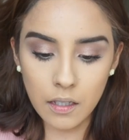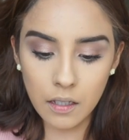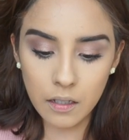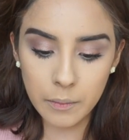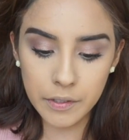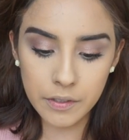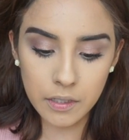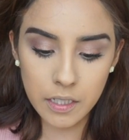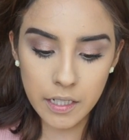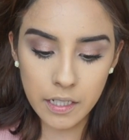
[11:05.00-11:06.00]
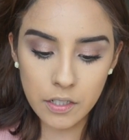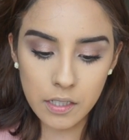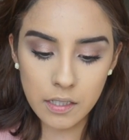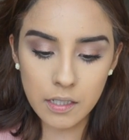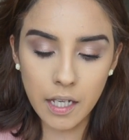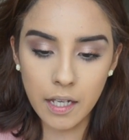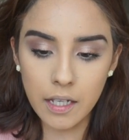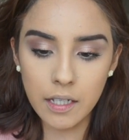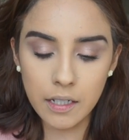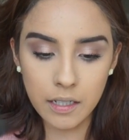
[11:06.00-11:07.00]
And I'm also going to take just a
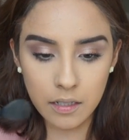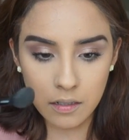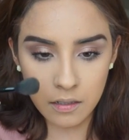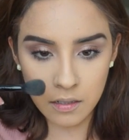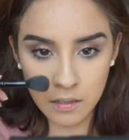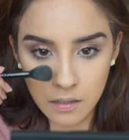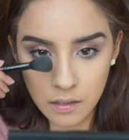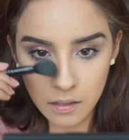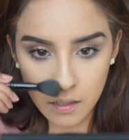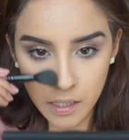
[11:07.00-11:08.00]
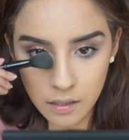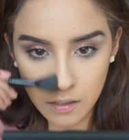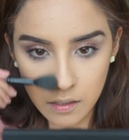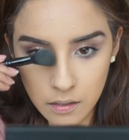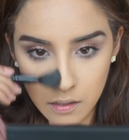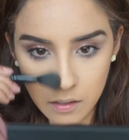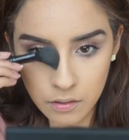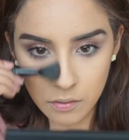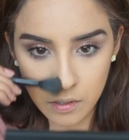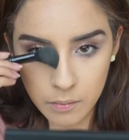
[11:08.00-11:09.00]
tad and lightly
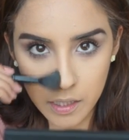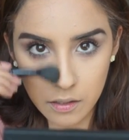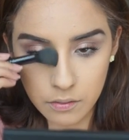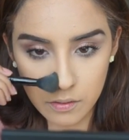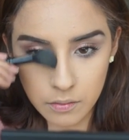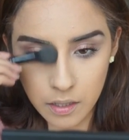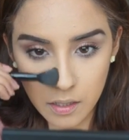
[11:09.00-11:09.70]
contour my nose with